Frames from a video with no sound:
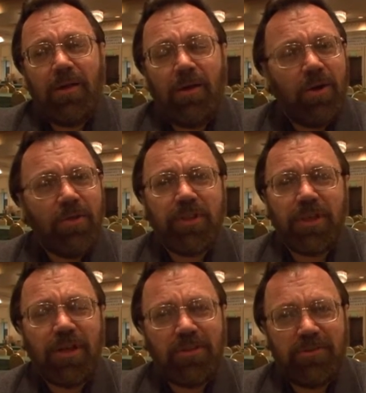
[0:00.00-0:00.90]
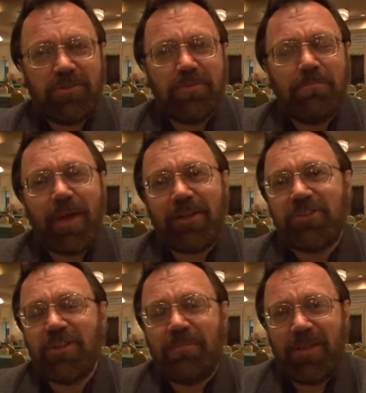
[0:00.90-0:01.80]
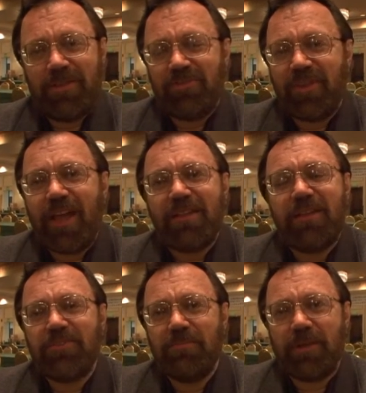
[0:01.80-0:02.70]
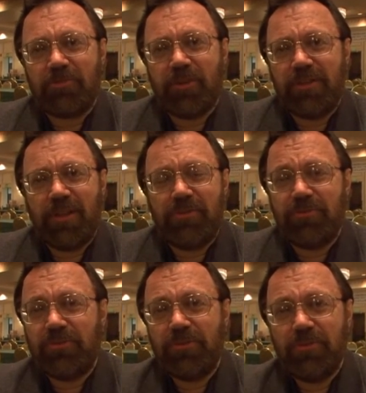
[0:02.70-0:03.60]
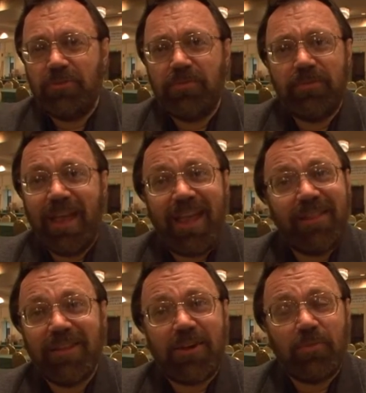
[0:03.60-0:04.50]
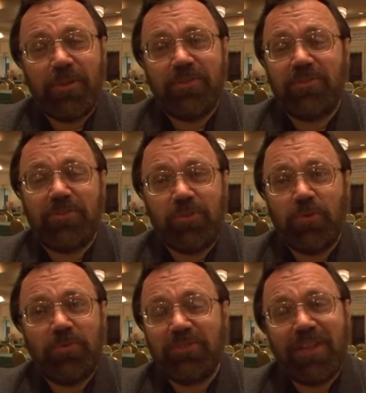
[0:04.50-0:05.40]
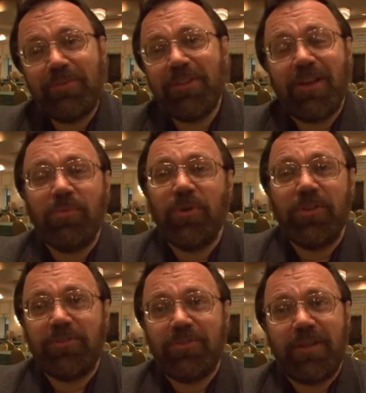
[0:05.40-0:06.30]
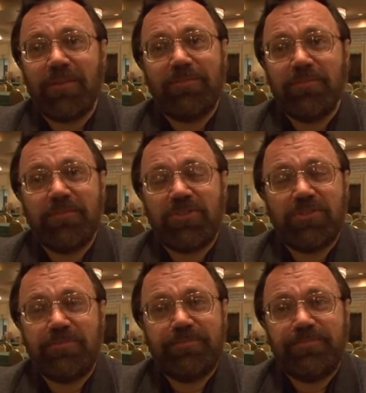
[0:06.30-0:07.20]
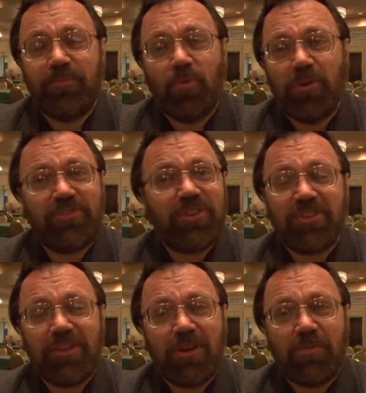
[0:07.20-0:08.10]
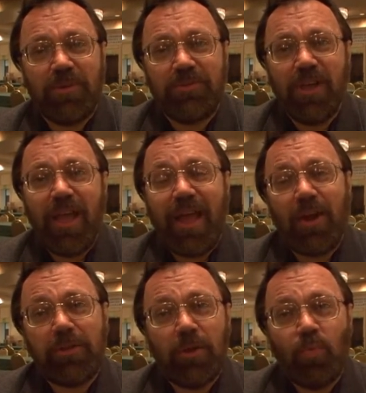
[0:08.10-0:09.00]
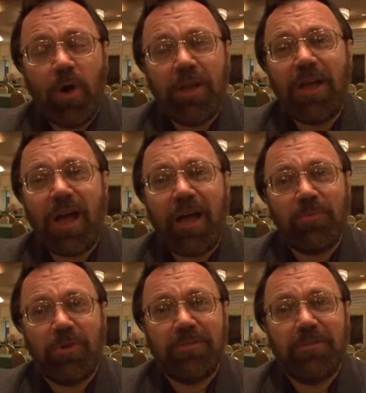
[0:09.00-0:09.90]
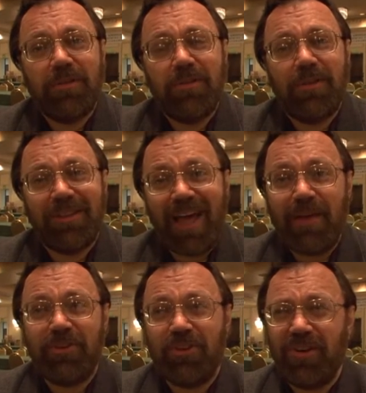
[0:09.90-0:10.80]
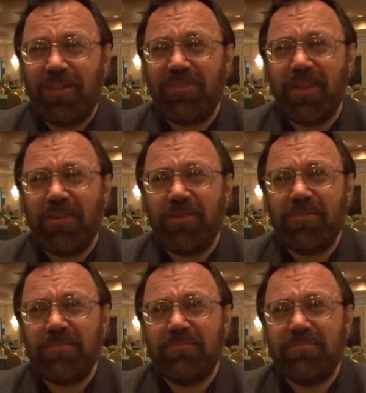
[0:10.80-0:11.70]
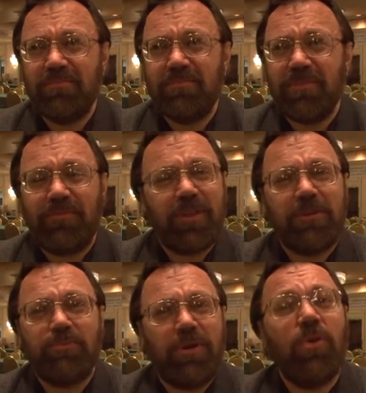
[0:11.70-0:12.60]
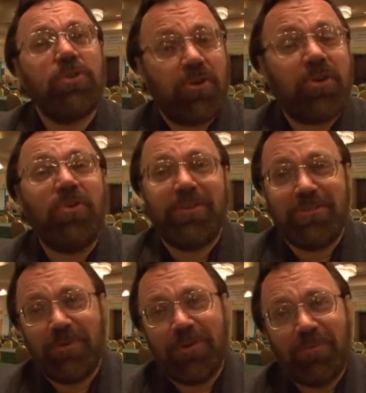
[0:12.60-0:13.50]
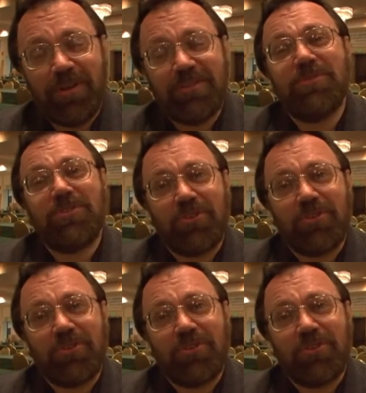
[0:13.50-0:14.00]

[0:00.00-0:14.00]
all the colors matched up exactly symmetrically. There's two eight letter ones, there's two seven letter ones, there's like four six letter ones, and only one odd one lavender, I think, or it was I forget what, oh, turquoise is what it was. It was